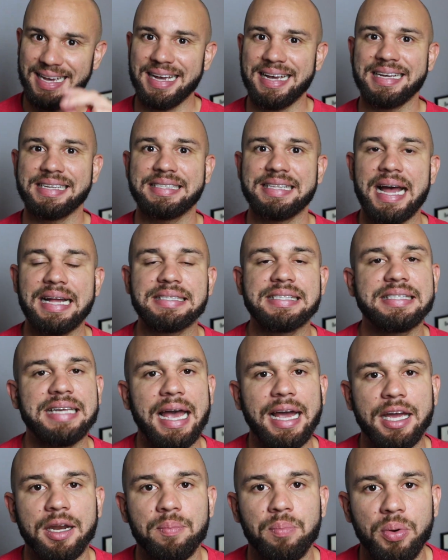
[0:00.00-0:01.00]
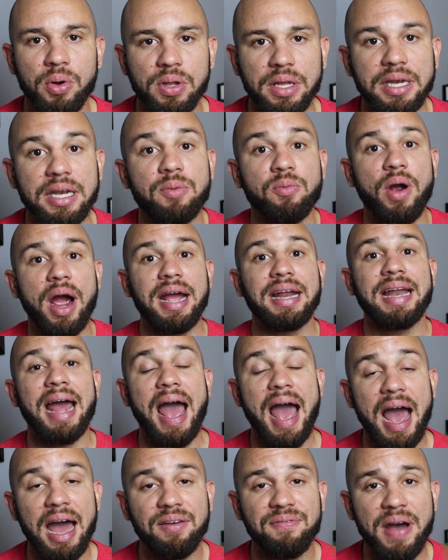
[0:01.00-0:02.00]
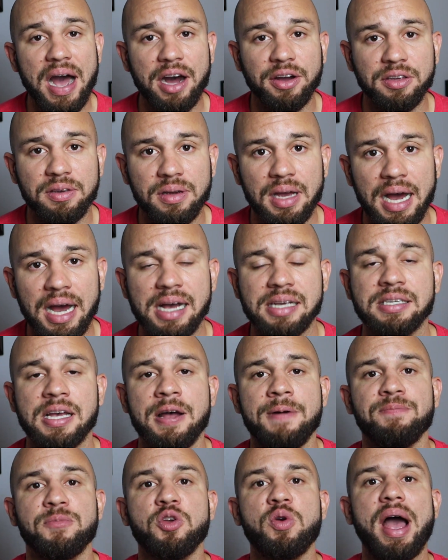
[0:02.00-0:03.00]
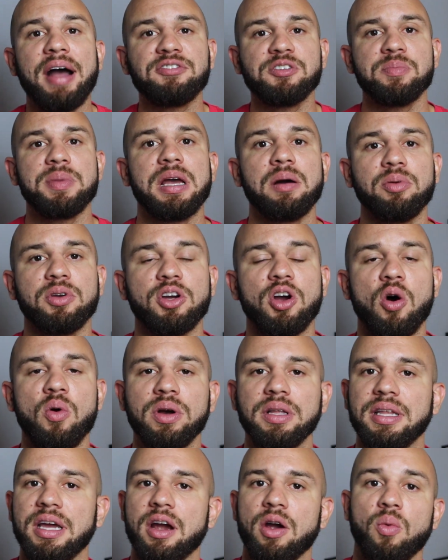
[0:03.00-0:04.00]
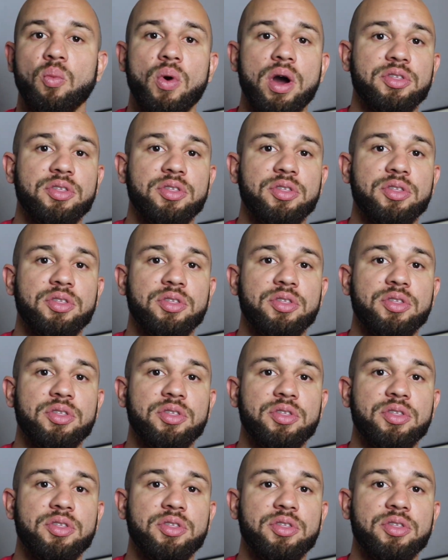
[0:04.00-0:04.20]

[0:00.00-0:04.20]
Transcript: is that second bullet, right? Add value, guys. You have to be able to go in there,